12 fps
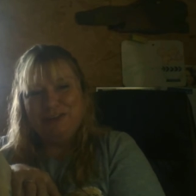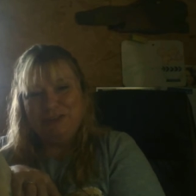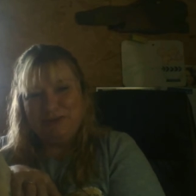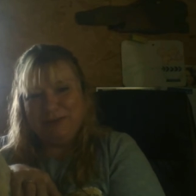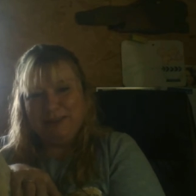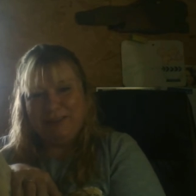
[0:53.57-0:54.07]

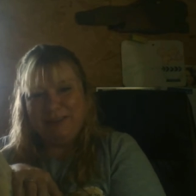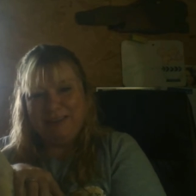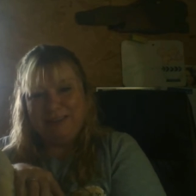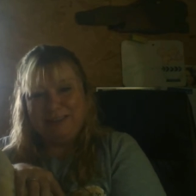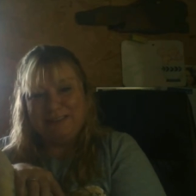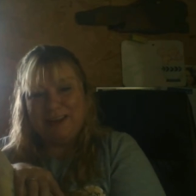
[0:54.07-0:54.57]
to get
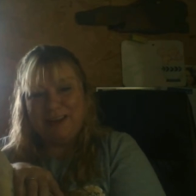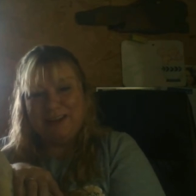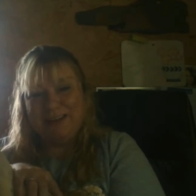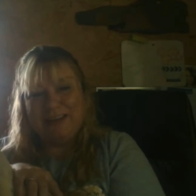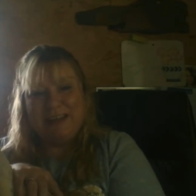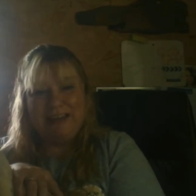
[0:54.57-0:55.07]
things
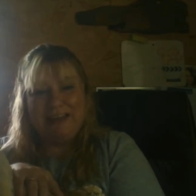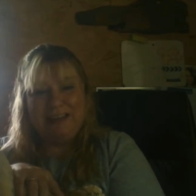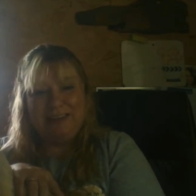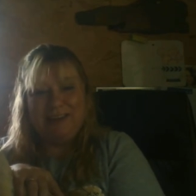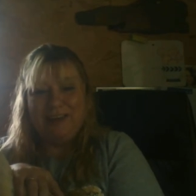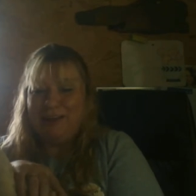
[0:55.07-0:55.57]
done,
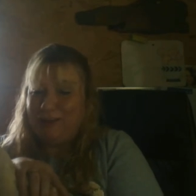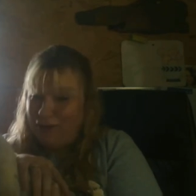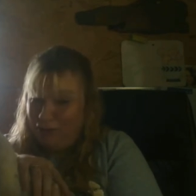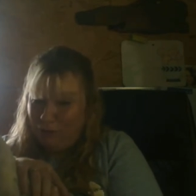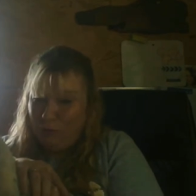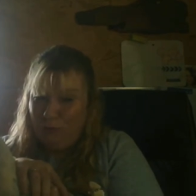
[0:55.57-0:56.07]
and
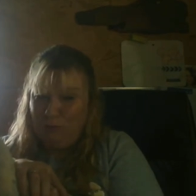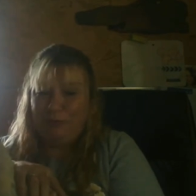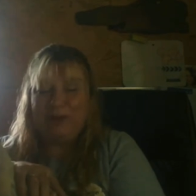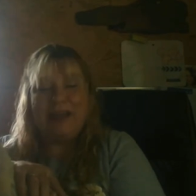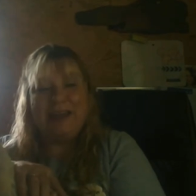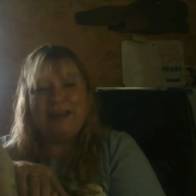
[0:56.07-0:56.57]
oh,
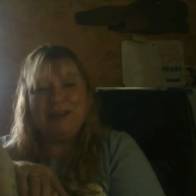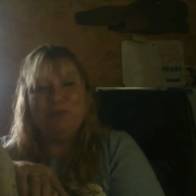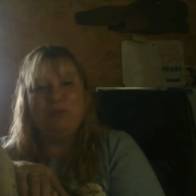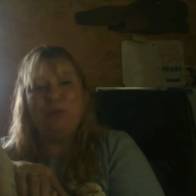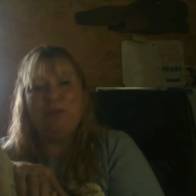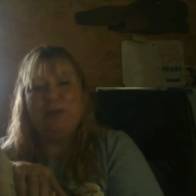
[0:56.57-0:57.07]
hen
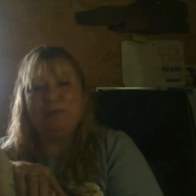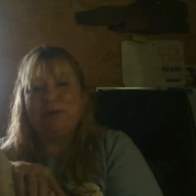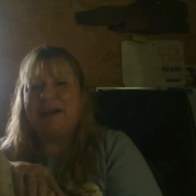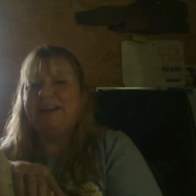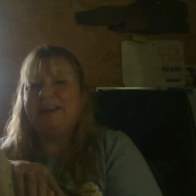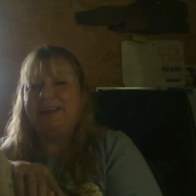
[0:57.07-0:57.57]
won't be
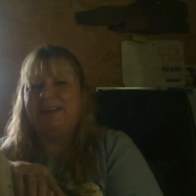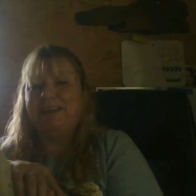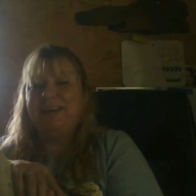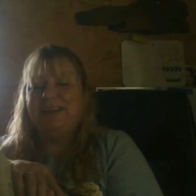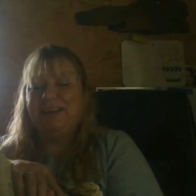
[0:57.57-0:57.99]
ready,